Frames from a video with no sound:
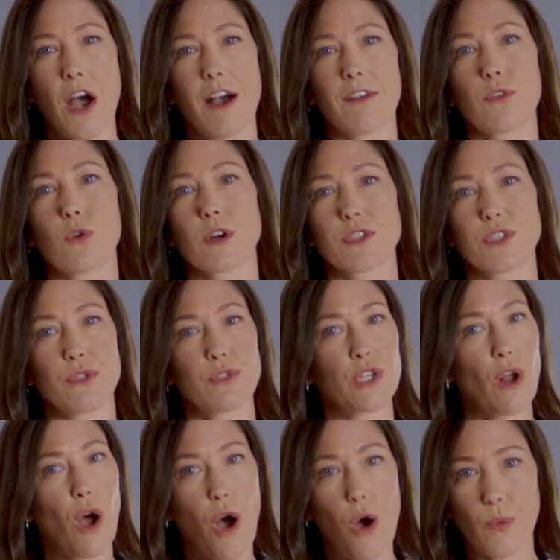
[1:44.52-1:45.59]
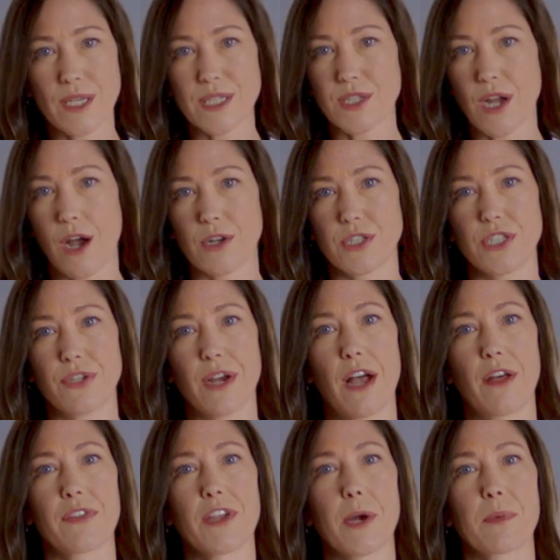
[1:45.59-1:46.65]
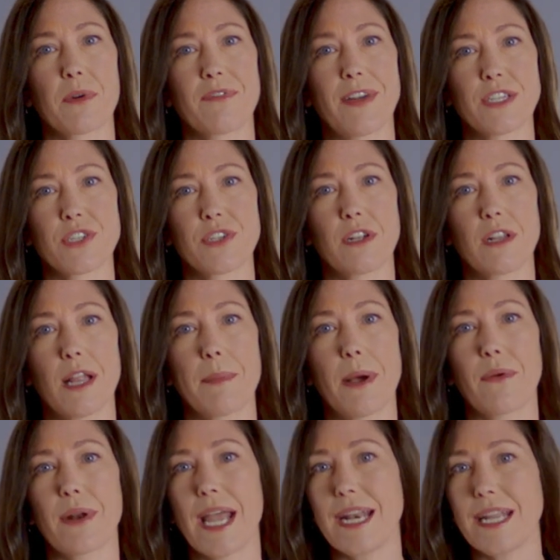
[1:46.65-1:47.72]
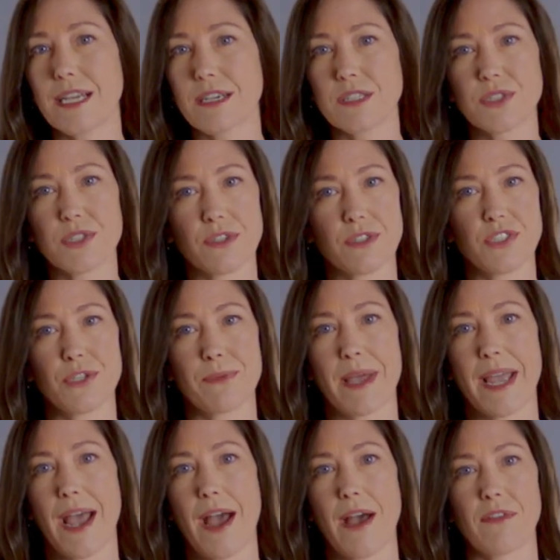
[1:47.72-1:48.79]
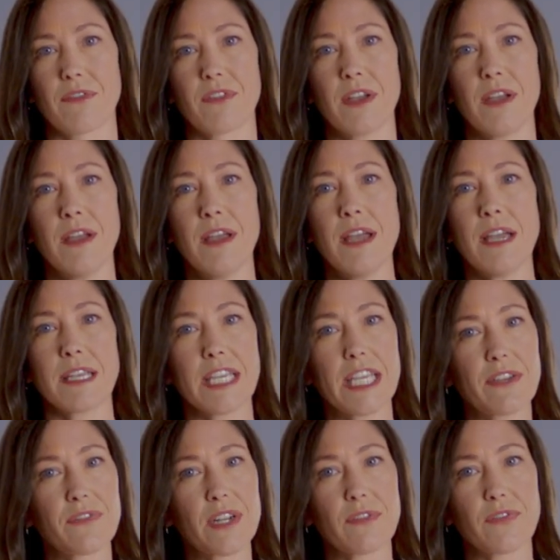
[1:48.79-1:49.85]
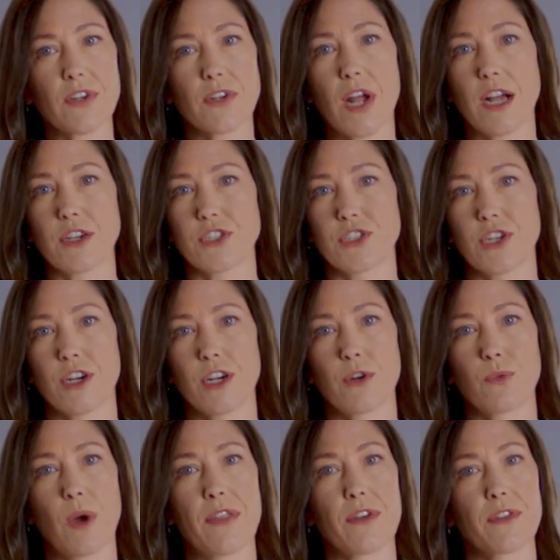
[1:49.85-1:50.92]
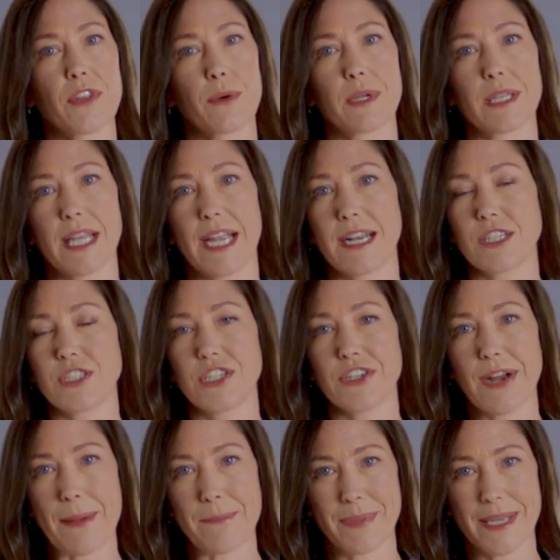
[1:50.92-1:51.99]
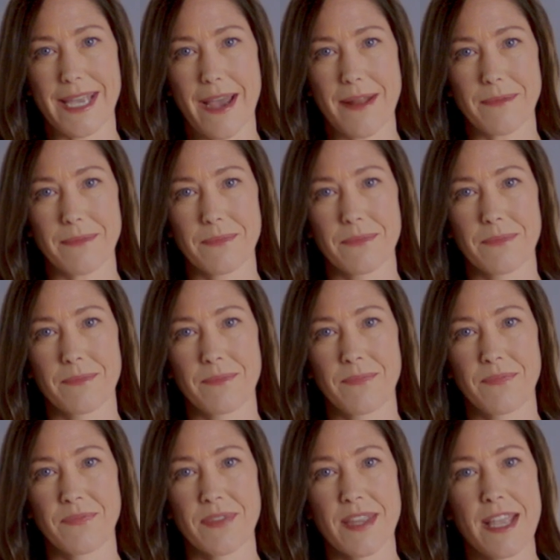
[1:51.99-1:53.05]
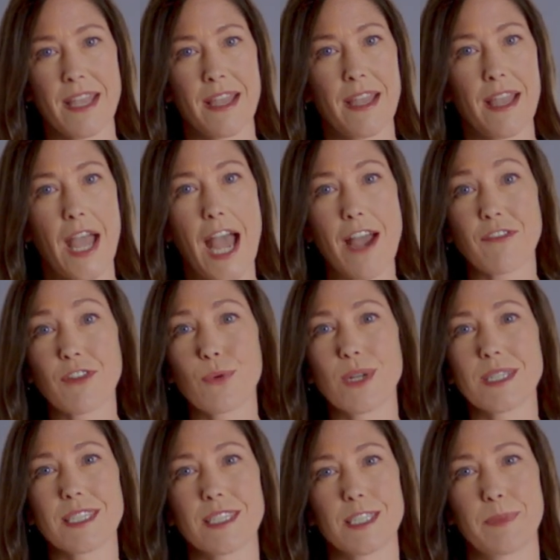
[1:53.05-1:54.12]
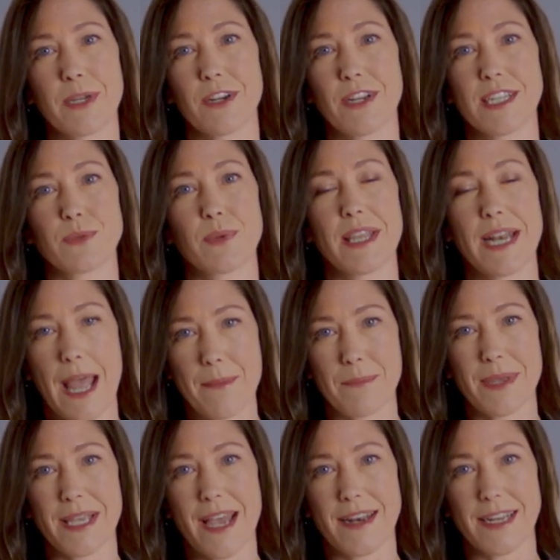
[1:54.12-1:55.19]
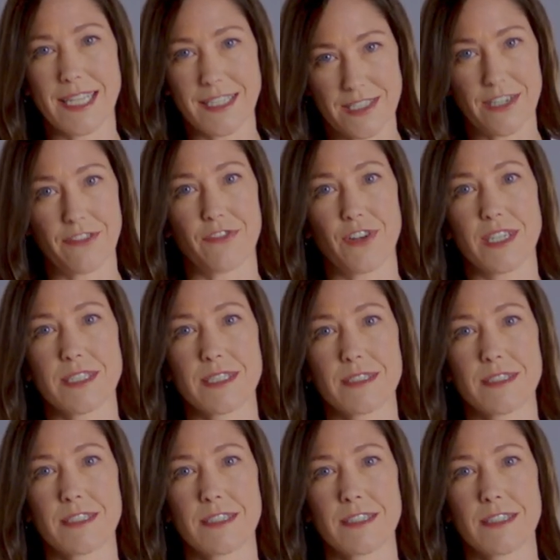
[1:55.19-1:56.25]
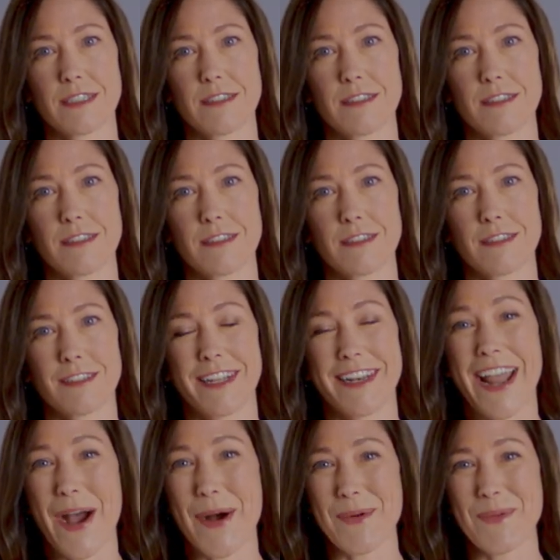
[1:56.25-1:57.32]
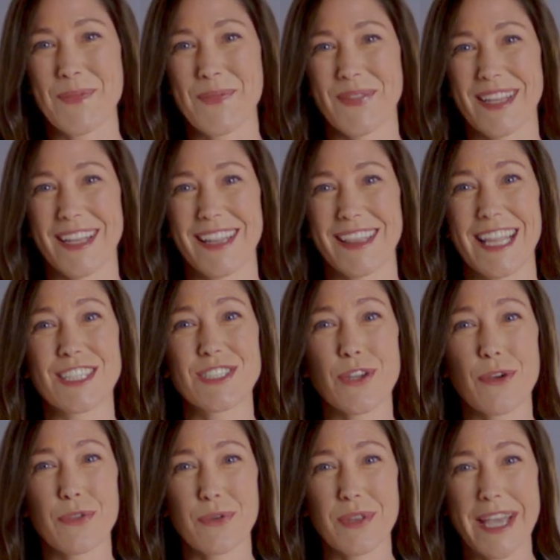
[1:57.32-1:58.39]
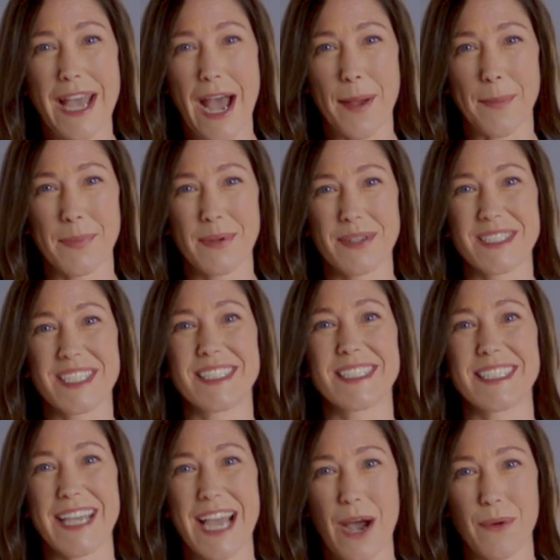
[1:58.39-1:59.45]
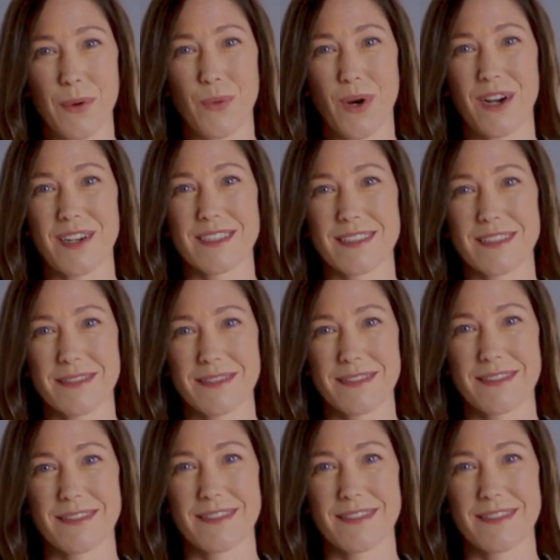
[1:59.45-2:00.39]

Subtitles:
Of course, you should always talk to your healthcare professional about any concerns you may have, even if you're not sure whether they're related to your MPN. Everyone's experience with an MPN is different. Now, let's go through the app to see how it works.